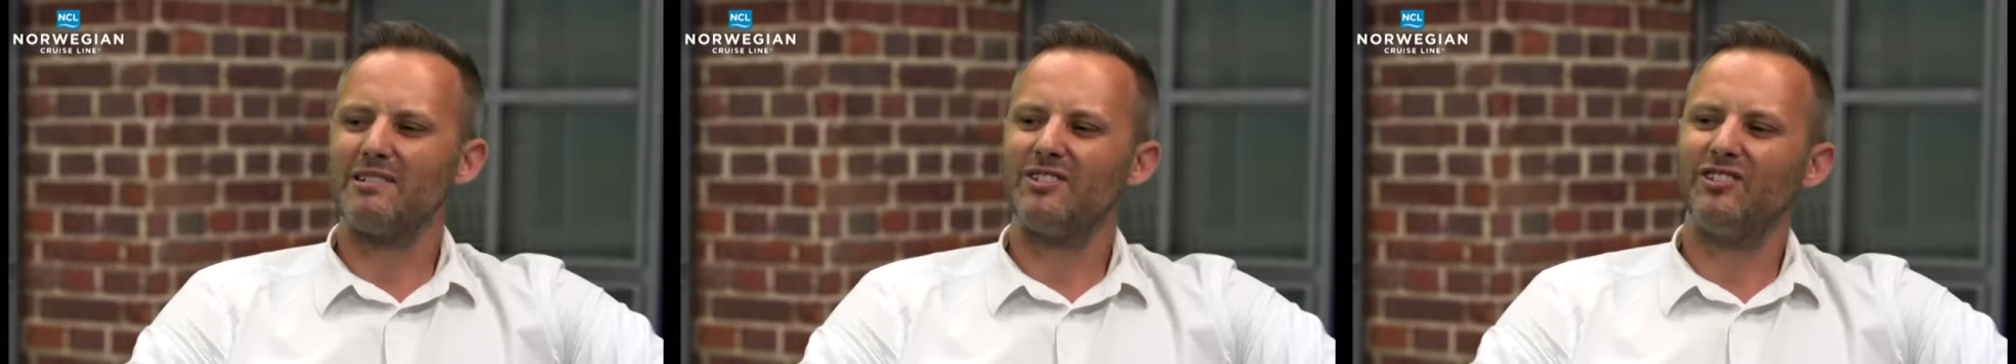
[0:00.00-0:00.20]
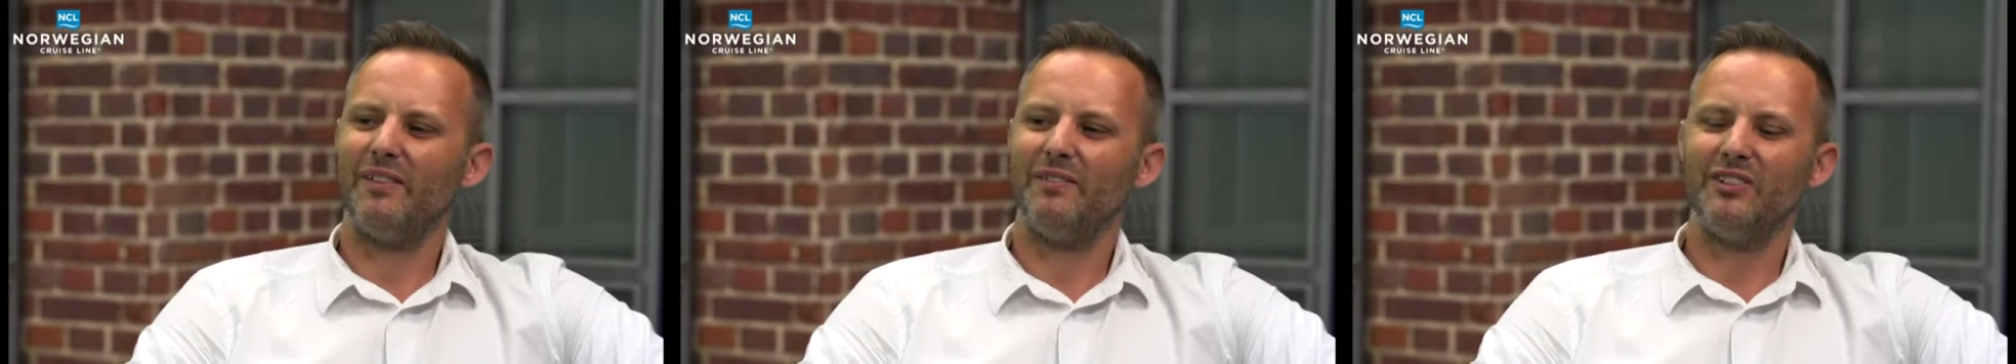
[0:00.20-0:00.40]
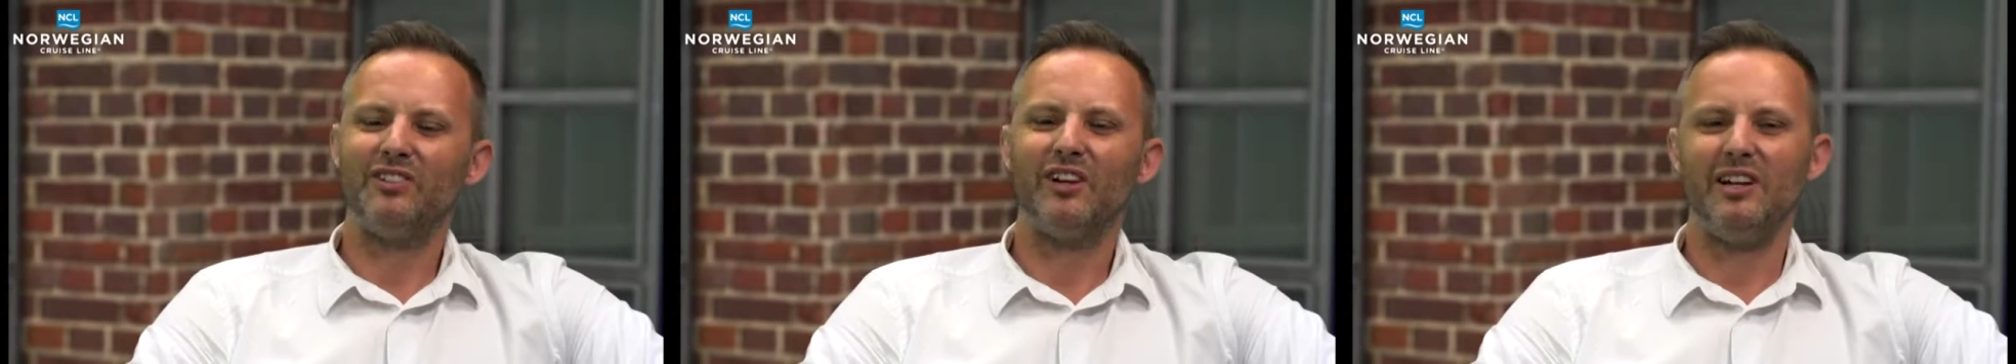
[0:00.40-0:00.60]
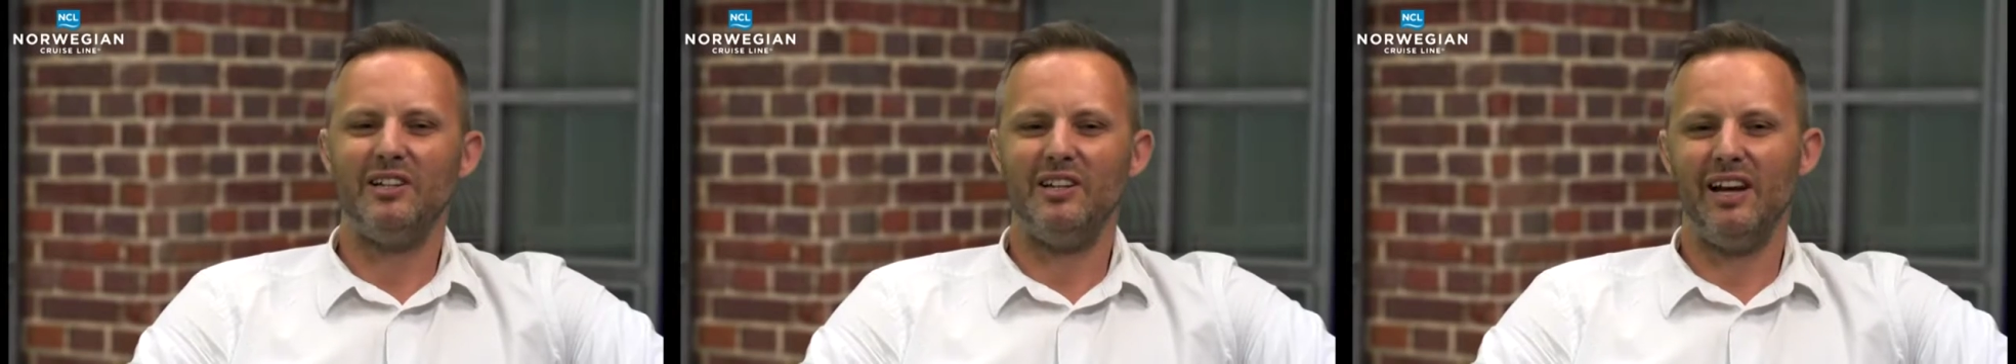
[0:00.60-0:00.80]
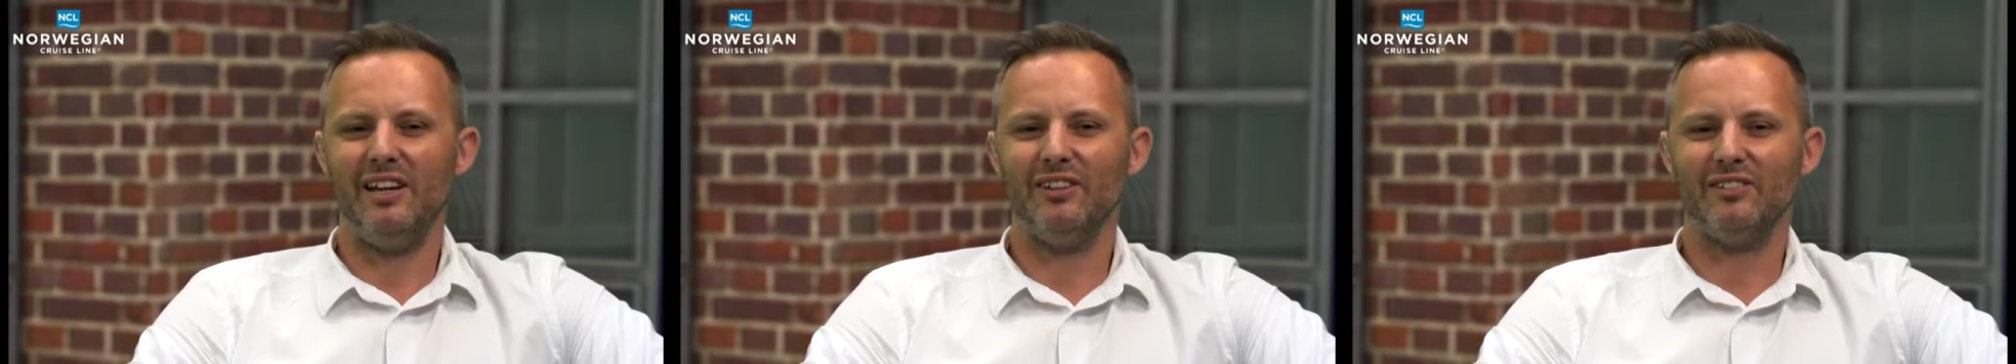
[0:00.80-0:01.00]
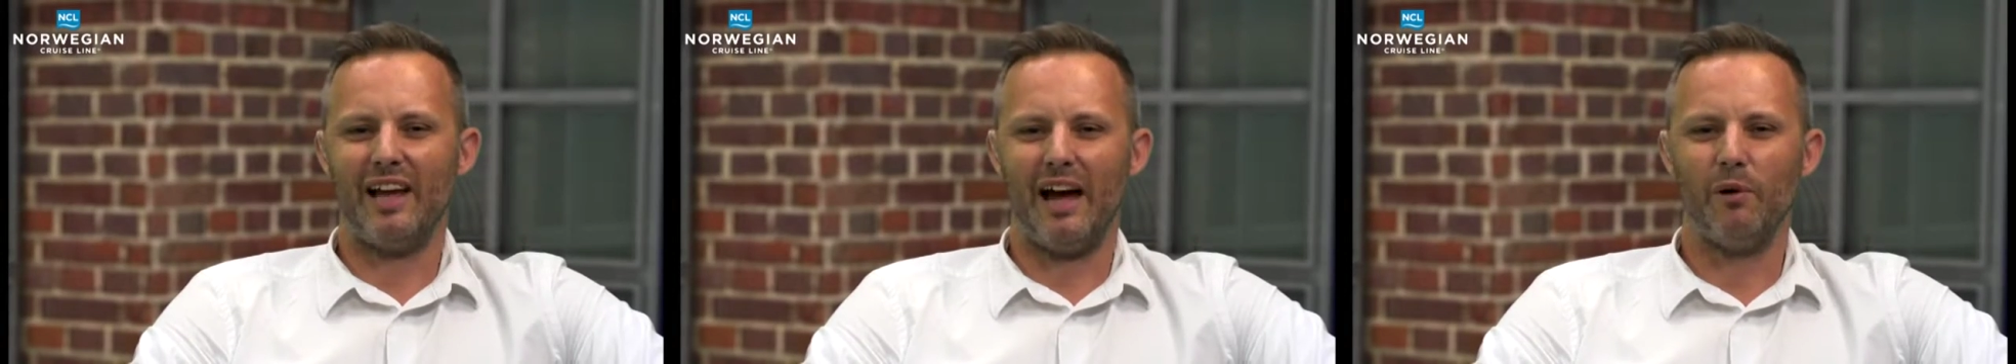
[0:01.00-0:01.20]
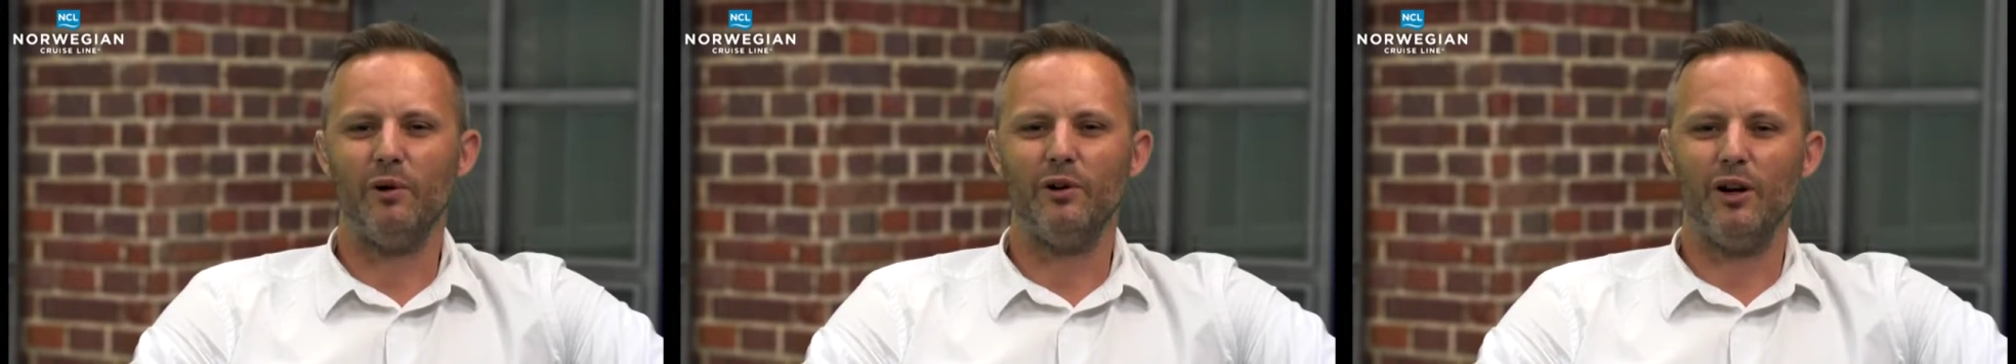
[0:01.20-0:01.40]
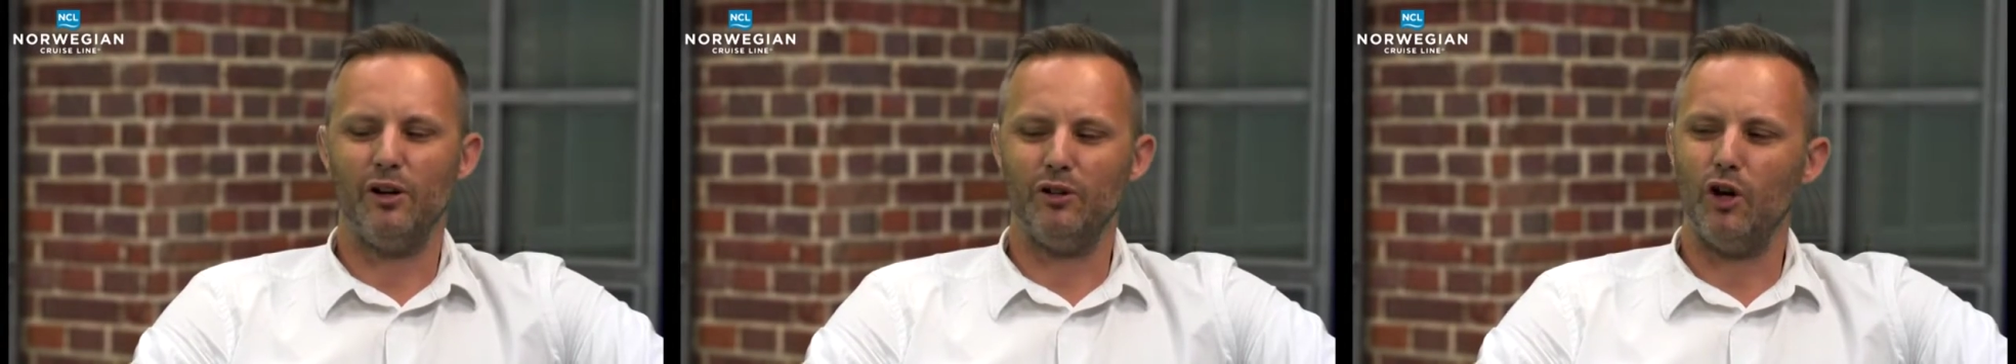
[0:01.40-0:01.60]
17 years now uh,
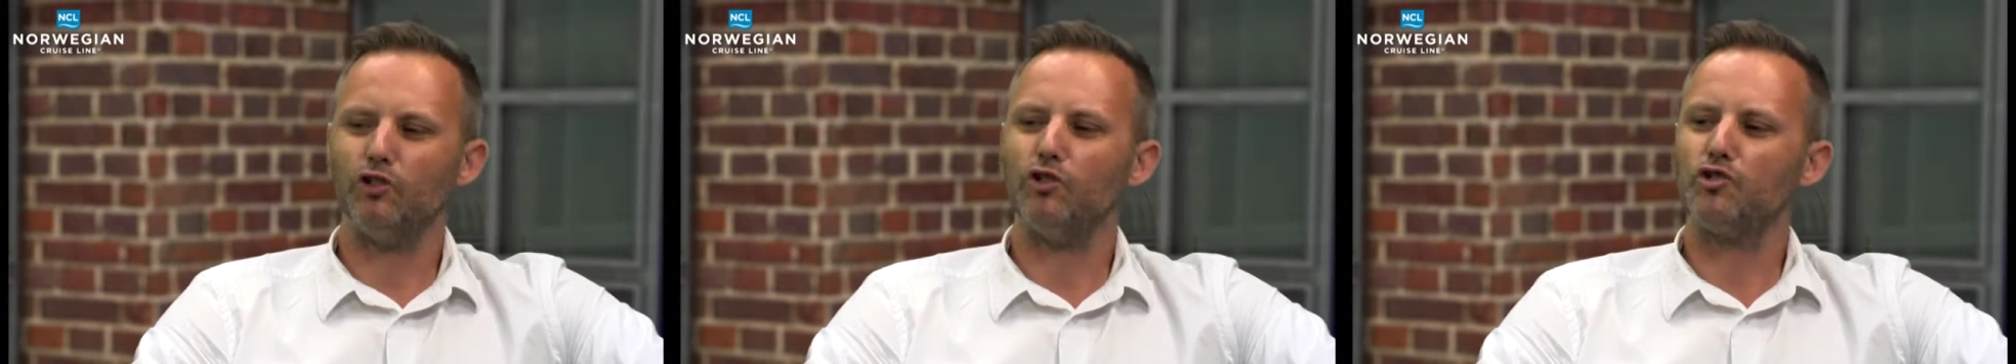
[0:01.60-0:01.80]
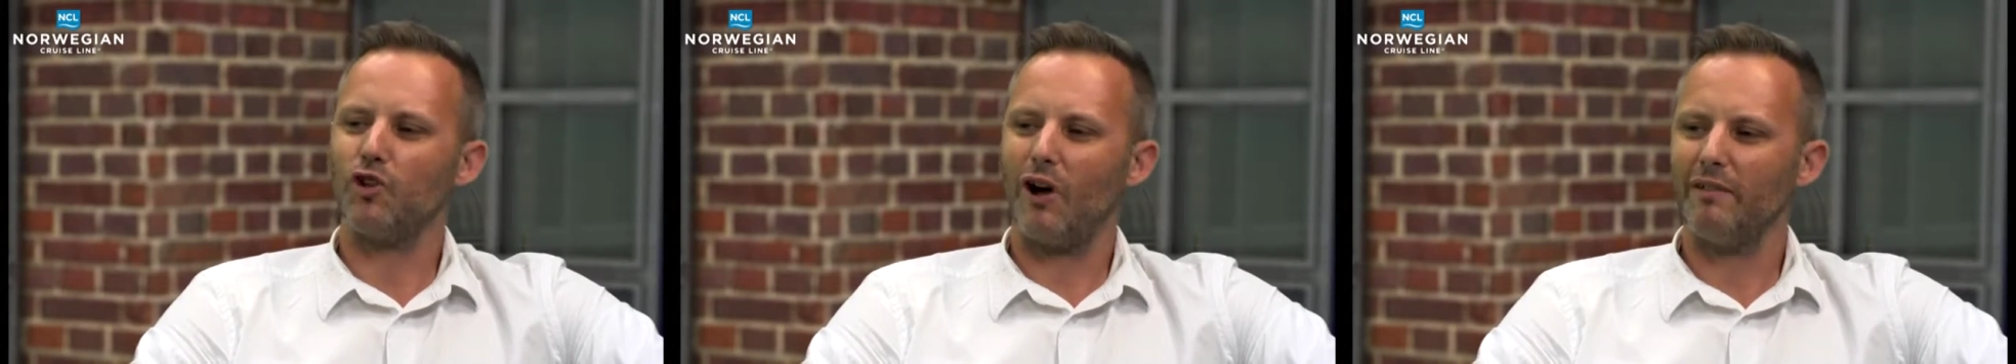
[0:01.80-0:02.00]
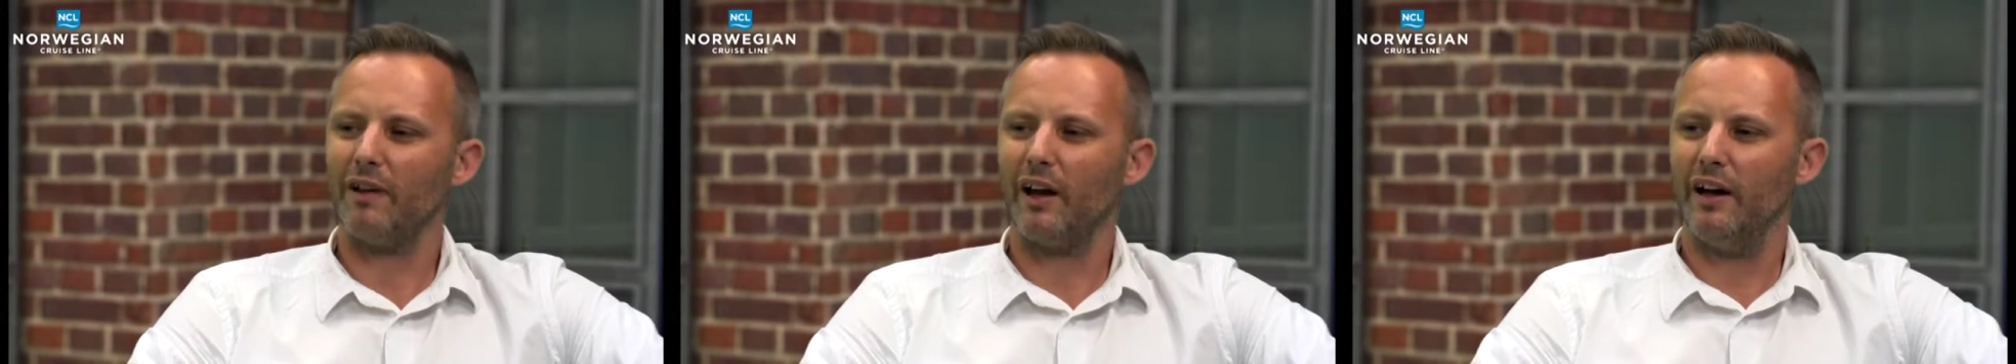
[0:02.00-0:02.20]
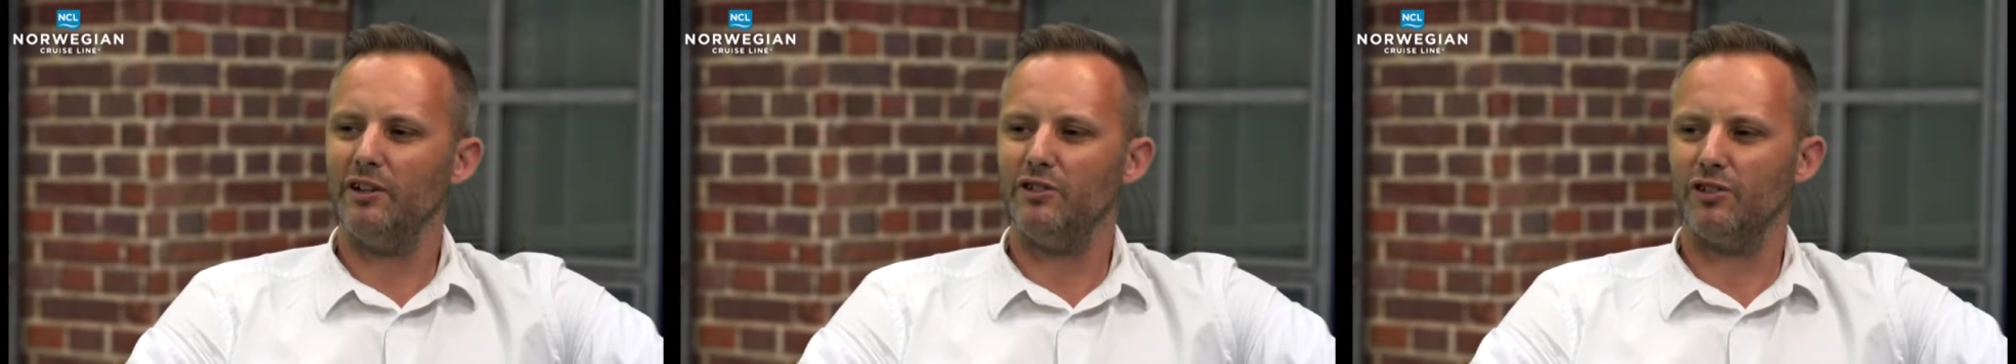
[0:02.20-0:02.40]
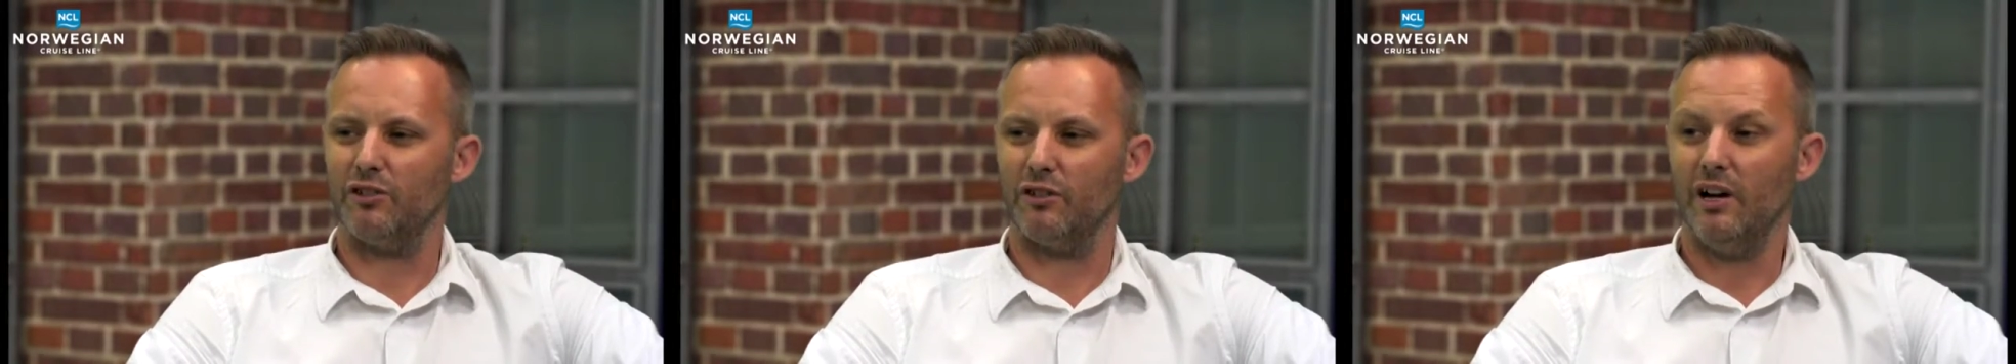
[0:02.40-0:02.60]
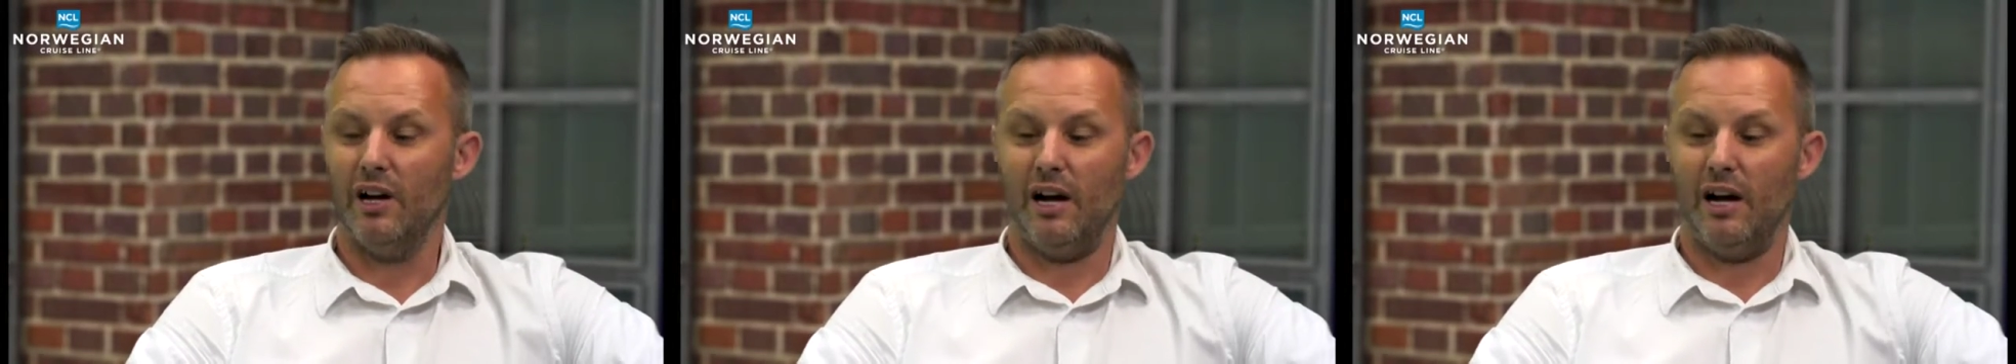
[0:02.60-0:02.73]
uh, as a travel agent.